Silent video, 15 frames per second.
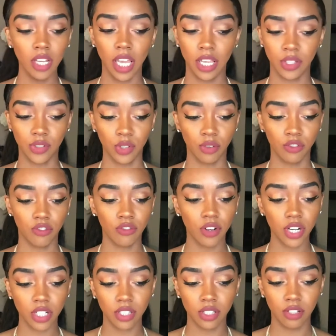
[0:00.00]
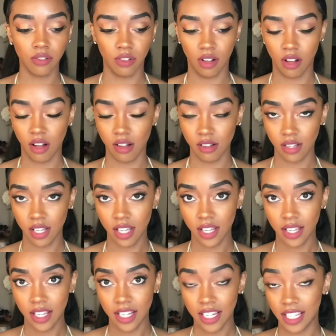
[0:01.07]
Okay, so first of all,
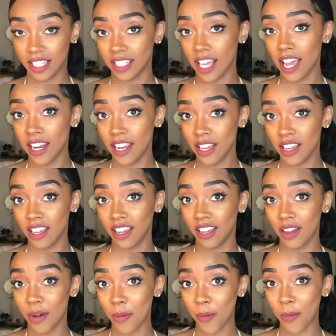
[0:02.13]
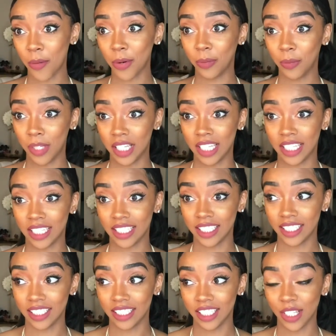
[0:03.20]
deciding what
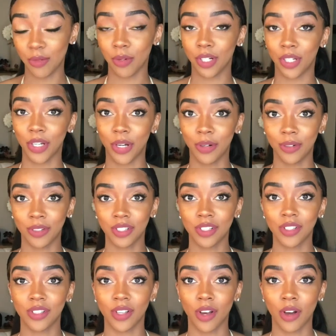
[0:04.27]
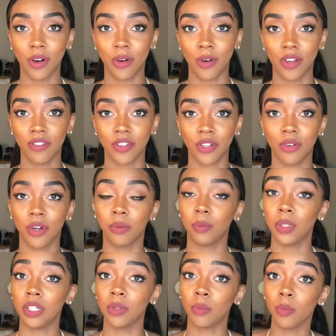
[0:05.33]
weekend you want to go. So if you're going
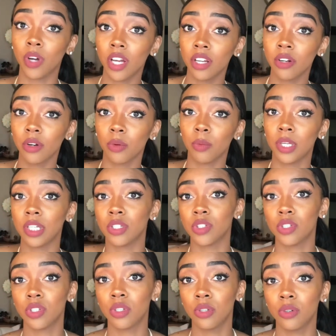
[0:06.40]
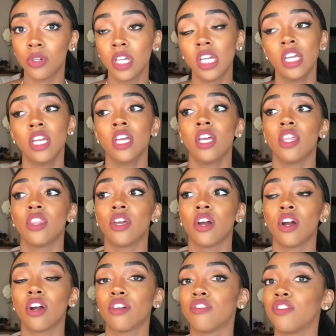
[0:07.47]
weekend one or weekend two, there
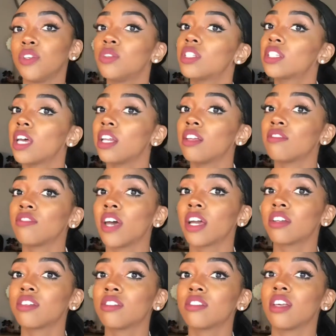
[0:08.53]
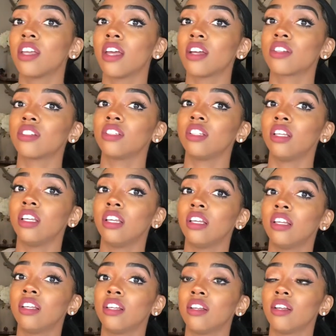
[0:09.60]
are a few deciding factors that
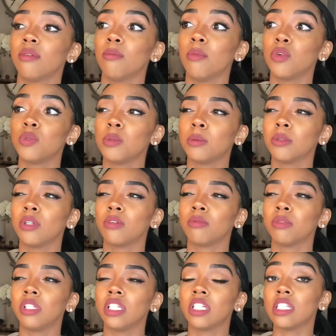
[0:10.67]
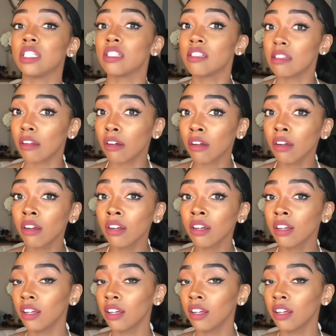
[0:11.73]
actually most people don't really consider